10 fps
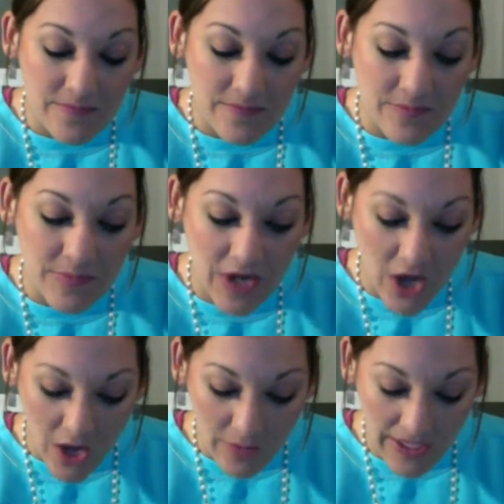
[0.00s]
But
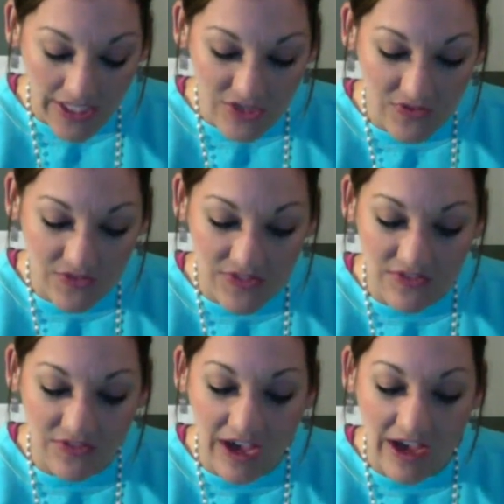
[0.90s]
on page
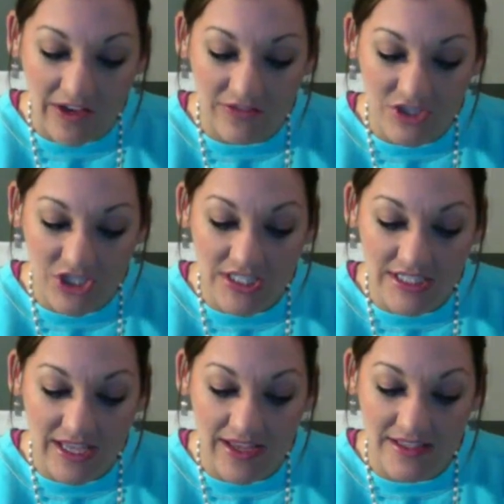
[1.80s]
55,
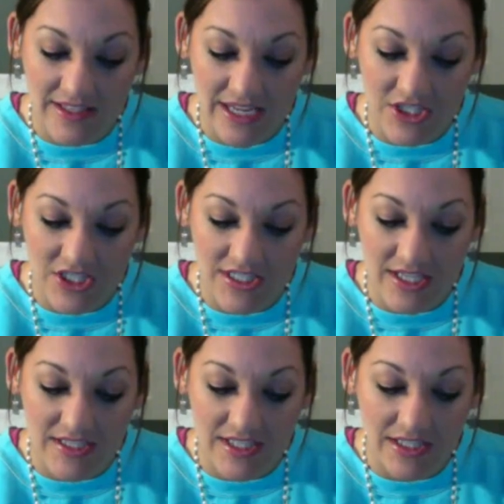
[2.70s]
Angie says,
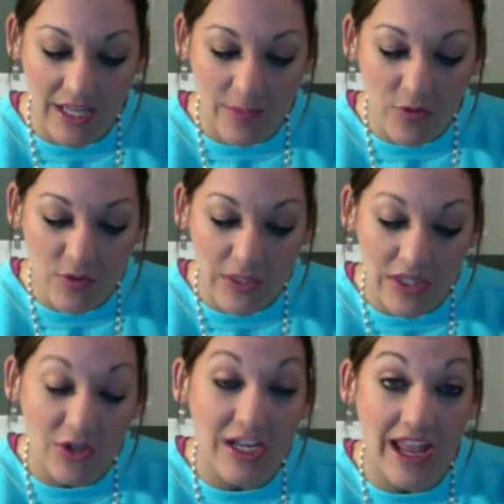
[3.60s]
the labels we
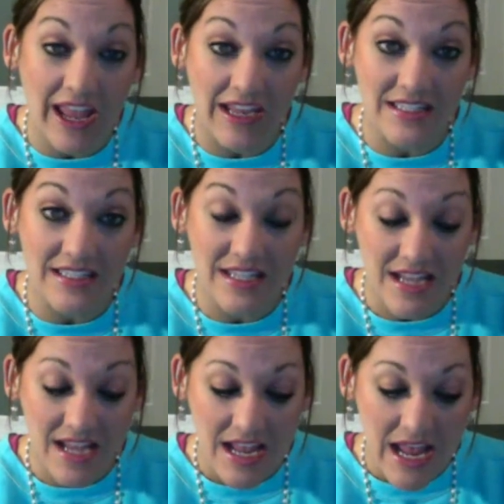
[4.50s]
create
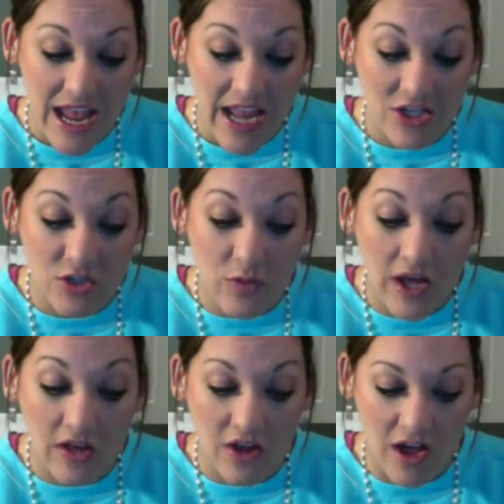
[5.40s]
and
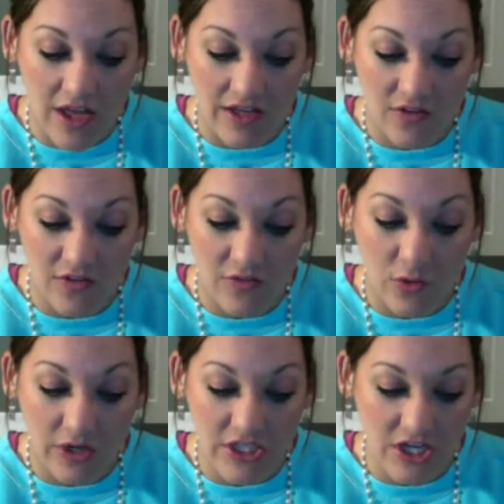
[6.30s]
dwell on for
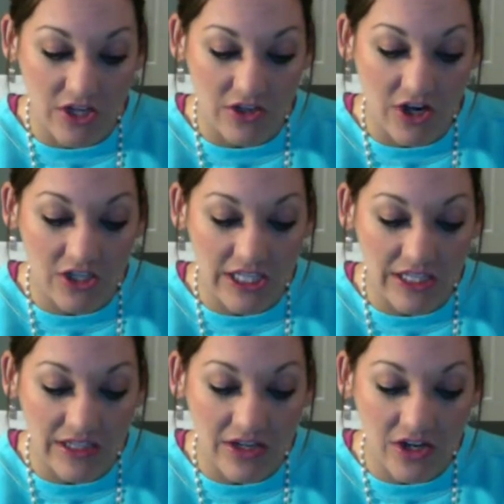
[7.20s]
each other are
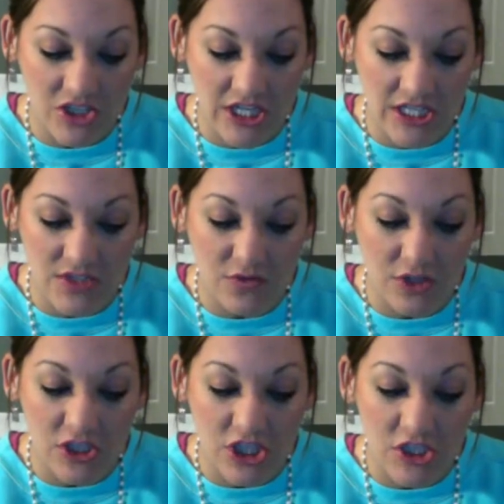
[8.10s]
killing our chance for a
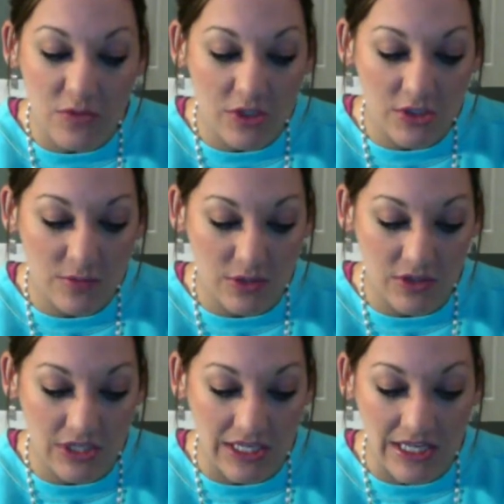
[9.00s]
genuine
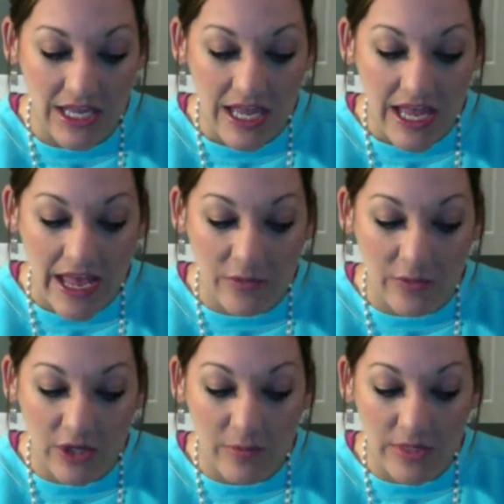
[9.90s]
community, and
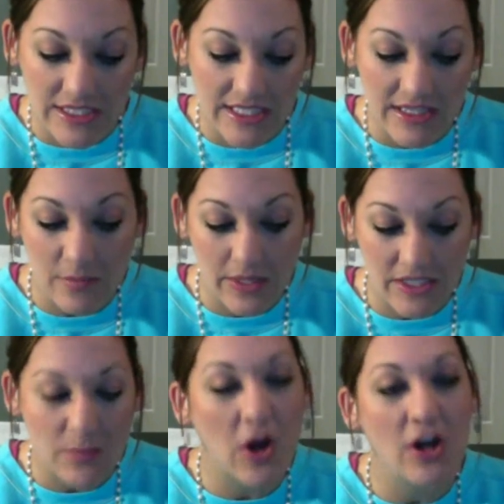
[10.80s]
we are missing the
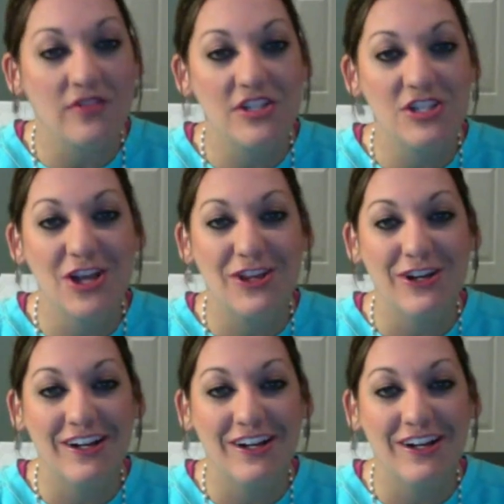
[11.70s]
best part of each other.